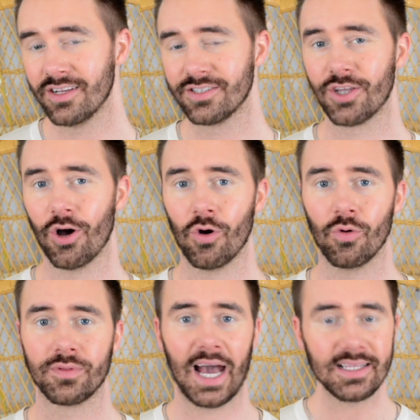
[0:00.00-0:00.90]

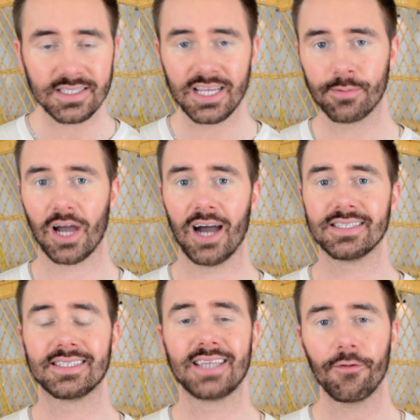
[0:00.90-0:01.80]
So that's a tip
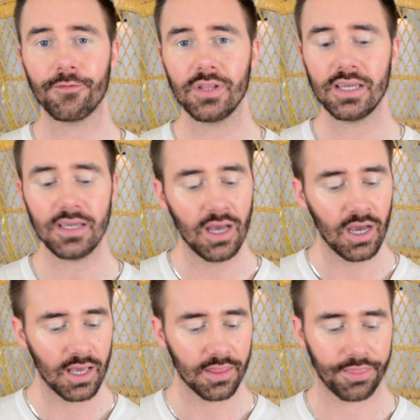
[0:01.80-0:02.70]
guys, definitely
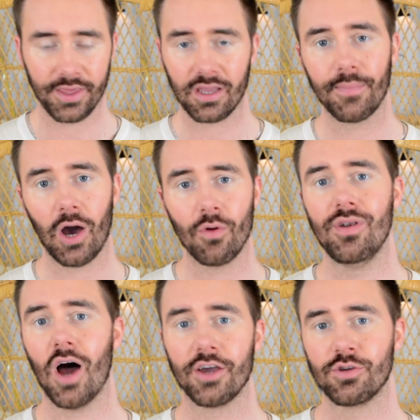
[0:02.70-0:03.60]
think about
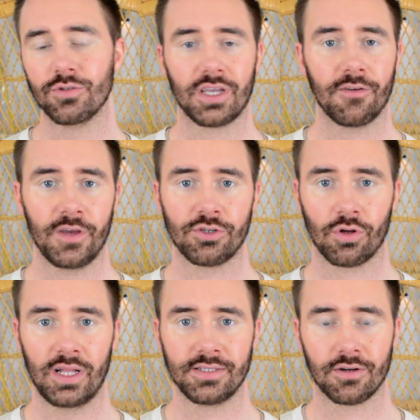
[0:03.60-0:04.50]
not using a facial
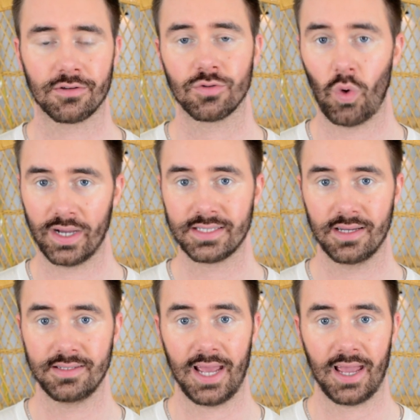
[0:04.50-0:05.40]
cleanser
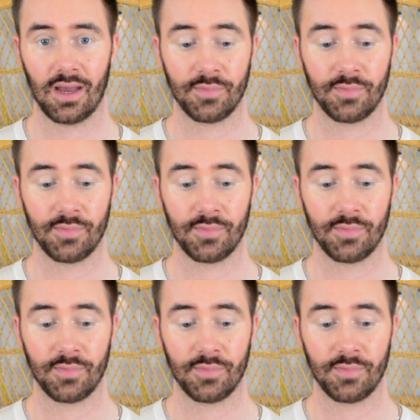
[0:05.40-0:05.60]
twice a day.